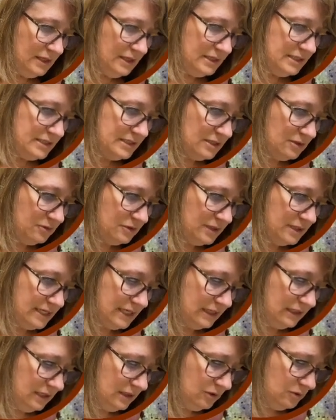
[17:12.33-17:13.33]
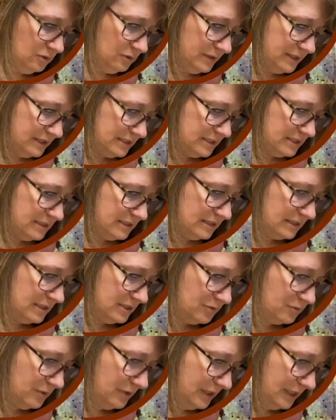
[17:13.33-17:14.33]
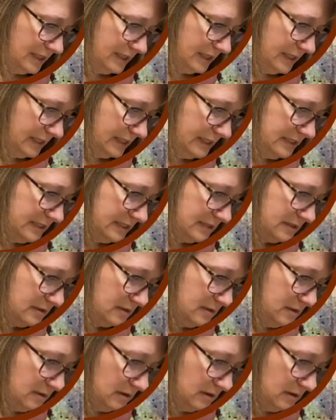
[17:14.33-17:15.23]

So the yellow is really nice.